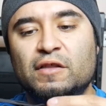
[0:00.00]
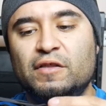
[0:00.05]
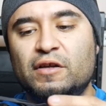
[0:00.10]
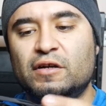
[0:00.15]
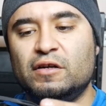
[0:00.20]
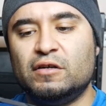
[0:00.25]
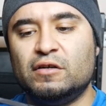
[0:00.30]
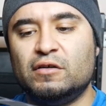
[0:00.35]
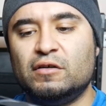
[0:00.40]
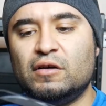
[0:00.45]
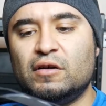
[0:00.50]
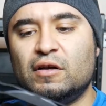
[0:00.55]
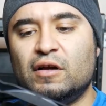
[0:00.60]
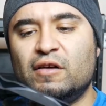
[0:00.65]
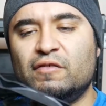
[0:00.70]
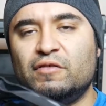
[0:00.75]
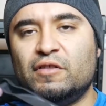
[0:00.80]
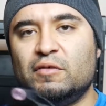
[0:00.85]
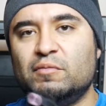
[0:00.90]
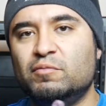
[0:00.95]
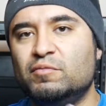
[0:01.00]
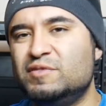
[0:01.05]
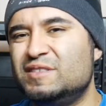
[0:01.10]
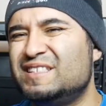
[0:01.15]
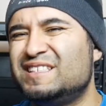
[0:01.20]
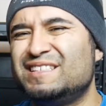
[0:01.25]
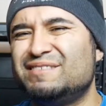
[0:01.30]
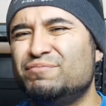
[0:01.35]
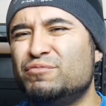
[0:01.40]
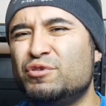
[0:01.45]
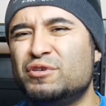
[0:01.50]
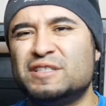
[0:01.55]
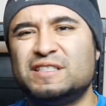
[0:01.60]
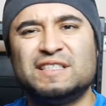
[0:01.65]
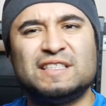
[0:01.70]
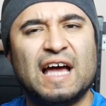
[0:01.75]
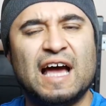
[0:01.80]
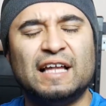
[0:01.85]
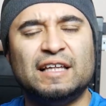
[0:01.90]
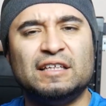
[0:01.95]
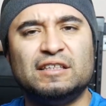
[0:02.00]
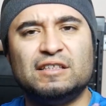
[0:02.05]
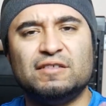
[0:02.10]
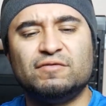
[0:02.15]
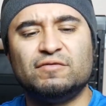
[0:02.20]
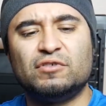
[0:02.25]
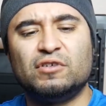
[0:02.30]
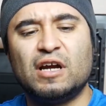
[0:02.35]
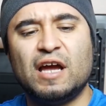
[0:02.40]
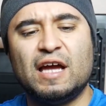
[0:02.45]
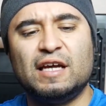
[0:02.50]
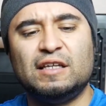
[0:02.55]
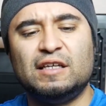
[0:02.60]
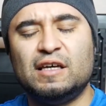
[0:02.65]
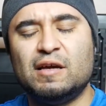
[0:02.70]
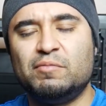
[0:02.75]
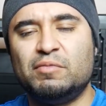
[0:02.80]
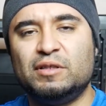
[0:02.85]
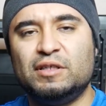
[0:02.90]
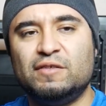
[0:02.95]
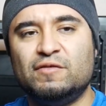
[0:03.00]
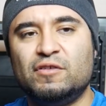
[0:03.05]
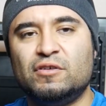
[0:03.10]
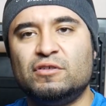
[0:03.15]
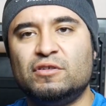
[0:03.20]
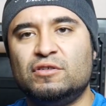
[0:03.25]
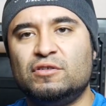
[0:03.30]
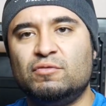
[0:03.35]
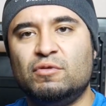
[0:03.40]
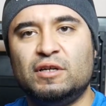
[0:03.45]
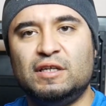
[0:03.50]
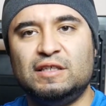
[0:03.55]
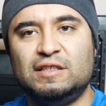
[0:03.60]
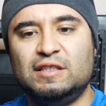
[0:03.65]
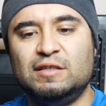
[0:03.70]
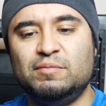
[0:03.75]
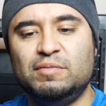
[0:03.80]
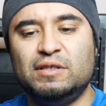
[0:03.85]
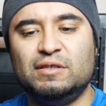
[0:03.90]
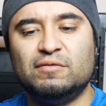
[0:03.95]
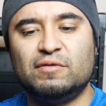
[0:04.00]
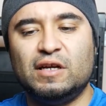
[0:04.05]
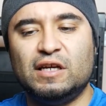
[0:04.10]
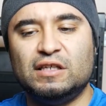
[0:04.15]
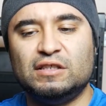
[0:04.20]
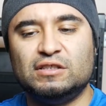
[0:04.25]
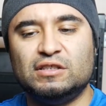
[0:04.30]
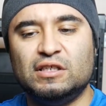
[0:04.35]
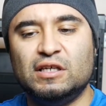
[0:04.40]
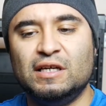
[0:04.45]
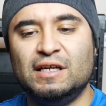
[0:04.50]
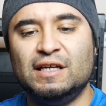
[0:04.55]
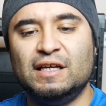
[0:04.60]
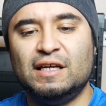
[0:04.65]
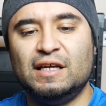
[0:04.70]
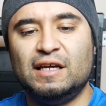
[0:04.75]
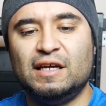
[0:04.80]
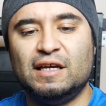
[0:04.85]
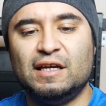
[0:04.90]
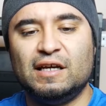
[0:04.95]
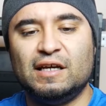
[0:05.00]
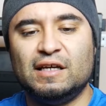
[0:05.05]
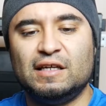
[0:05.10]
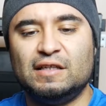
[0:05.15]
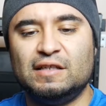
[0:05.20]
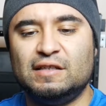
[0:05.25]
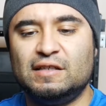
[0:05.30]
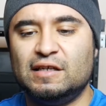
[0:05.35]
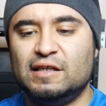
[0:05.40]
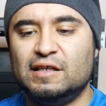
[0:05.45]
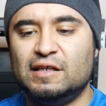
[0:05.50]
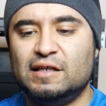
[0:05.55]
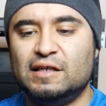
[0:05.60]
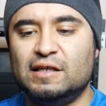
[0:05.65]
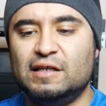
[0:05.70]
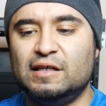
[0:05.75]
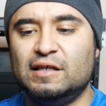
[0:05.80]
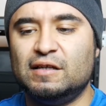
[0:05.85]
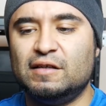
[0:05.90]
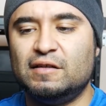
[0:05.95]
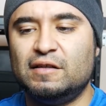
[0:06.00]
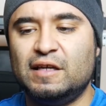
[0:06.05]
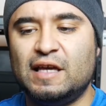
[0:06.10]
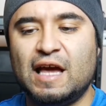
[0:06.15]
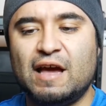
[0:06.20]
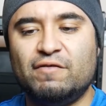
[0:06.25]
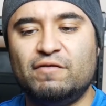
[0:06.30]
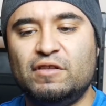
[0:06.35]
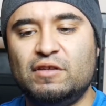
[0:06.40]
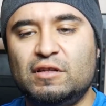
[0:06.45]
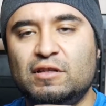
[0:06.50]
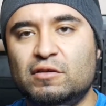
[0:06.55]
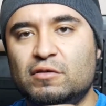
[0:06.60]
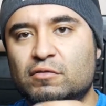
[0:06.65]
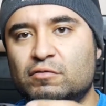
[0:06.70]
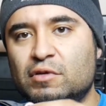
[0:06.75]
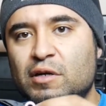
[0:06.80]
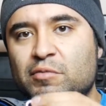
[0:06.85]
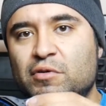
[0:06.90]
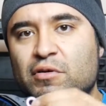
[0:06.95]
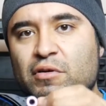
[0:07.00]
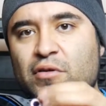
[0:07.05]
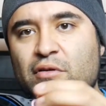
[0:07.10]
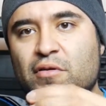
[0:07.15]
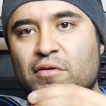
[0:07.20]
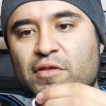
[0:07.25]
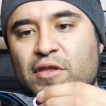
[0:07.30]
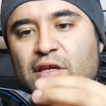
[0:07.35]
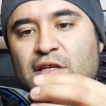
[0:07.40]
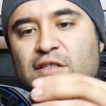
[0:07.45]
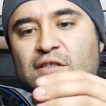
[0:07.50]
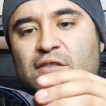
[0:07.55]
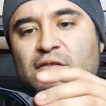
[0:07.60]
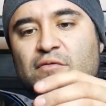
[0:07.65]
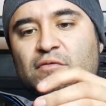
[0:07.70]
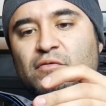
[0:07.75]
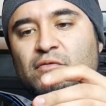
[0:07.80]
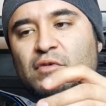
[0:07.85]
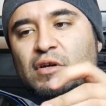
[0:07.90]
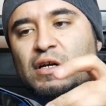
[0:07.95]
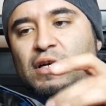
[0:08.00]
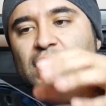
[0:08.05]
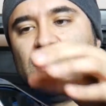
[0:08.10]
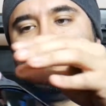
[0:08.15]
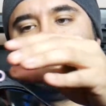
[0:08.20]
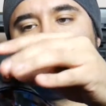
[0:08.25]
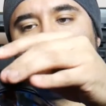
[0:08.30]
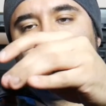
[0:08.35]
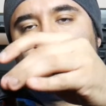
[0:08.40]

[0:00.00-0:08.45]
They're of the more silent variety. I believe they're in the 20 dB range, and uh, they have the little rubber things, uh,